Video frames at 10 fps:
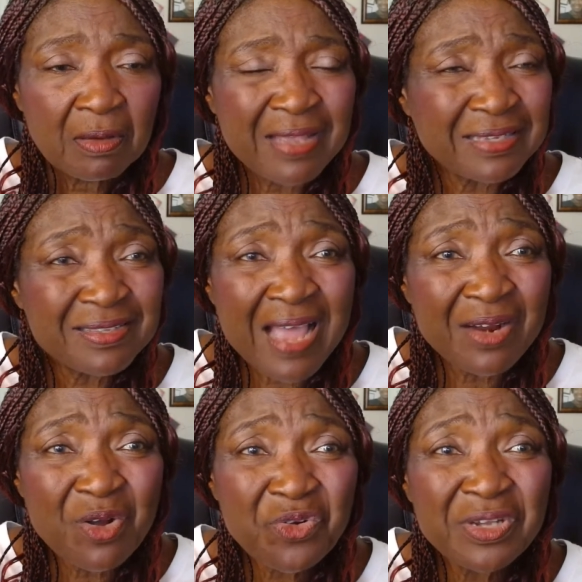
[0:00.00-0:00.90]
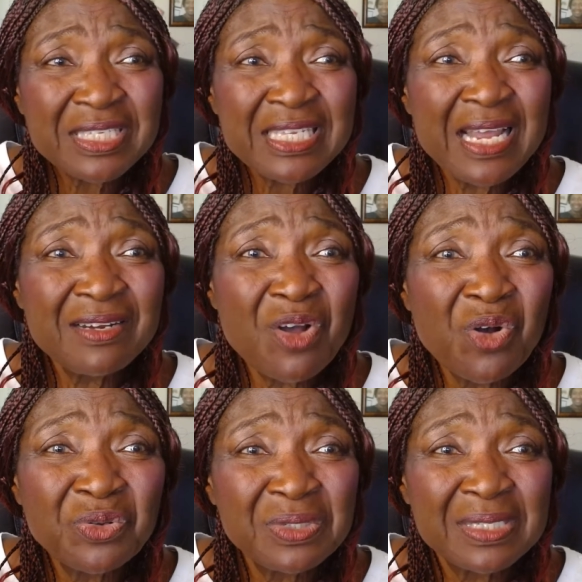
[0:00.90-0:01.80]
That's not how Christian
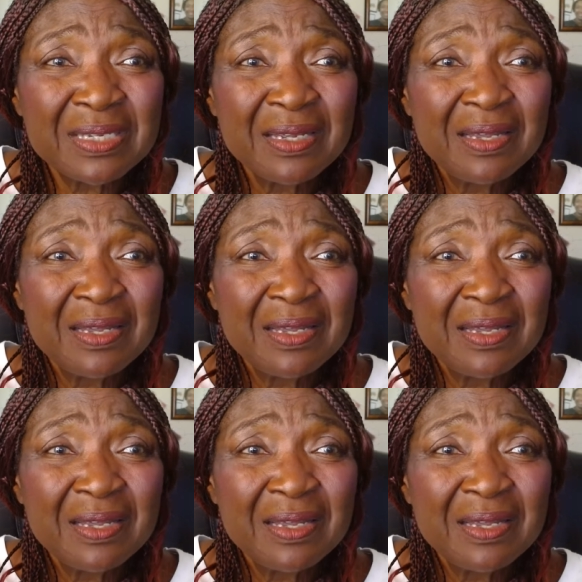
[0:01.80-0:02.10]
goes.